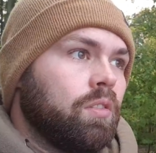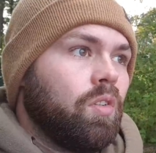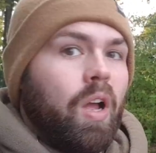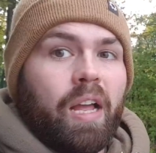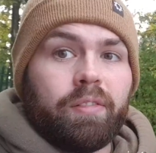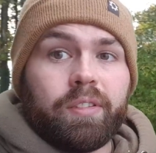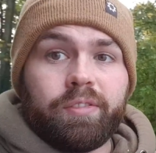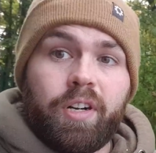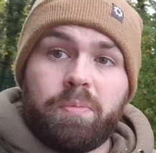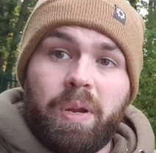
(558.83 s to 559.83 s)
not having
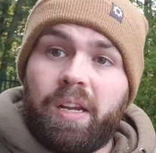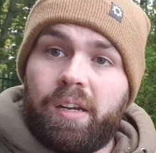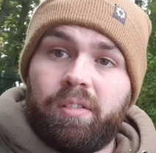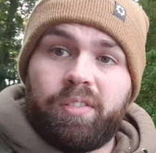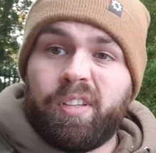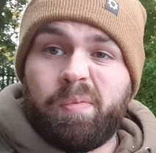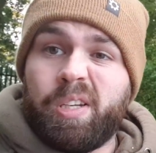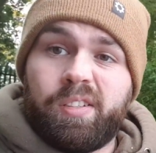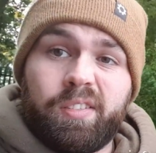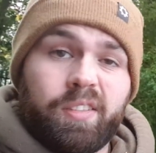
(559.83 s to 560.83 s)
fresh bait out, if that
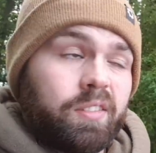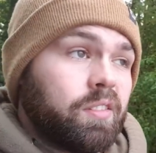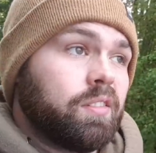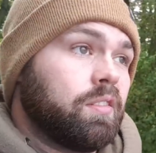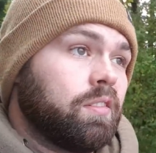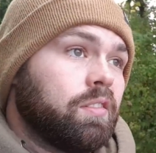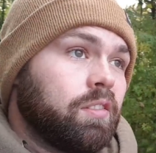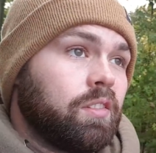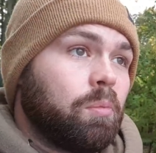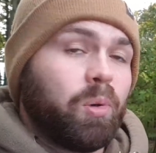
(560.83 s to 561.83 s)
makes any sense.
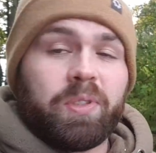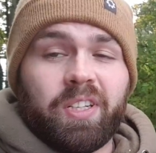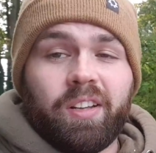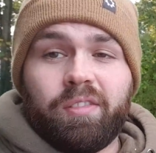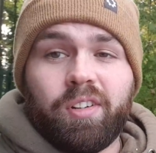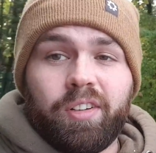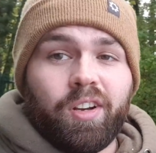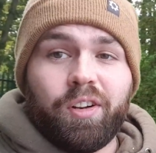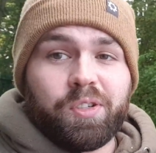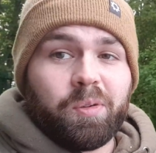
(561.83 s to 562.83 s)
I'll probably sound like a right
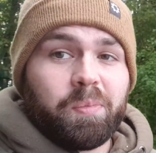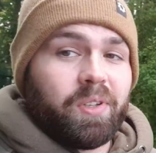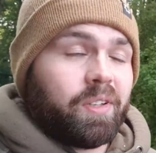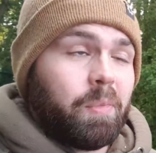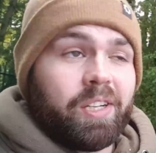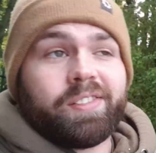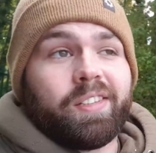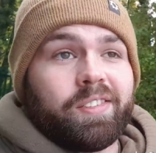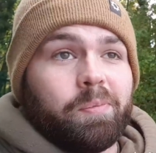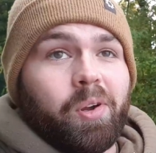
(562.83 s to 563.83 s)
nut job, but it makes
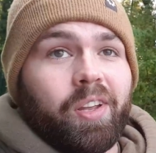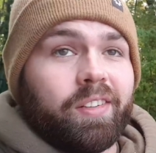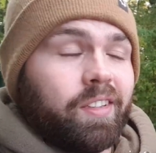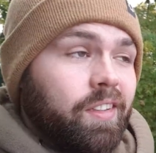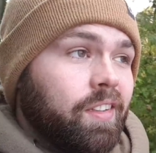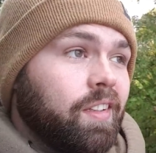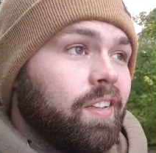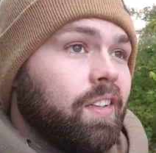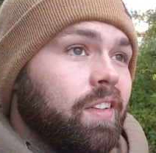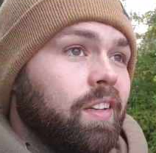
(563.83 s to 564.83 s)
sense in my head.
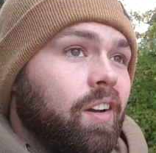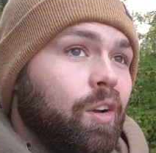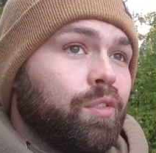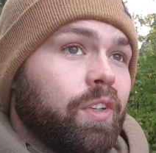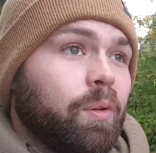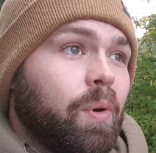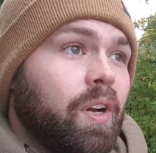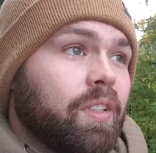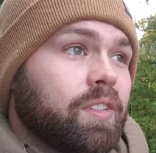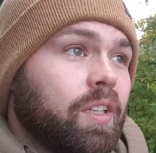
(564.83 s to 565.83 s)
Hopefully it
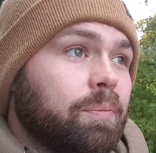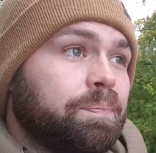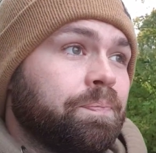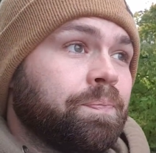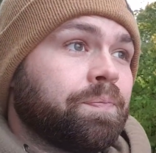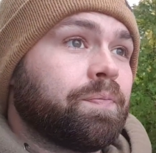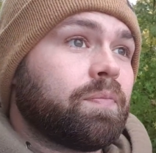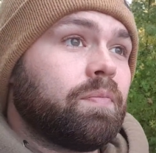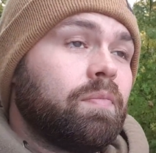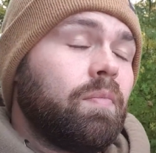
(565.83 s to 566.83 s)
works. I've
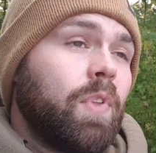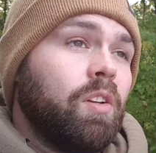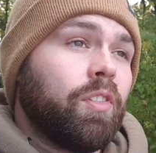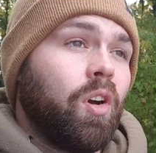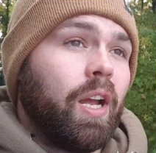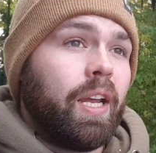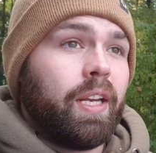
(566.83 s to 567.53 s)
got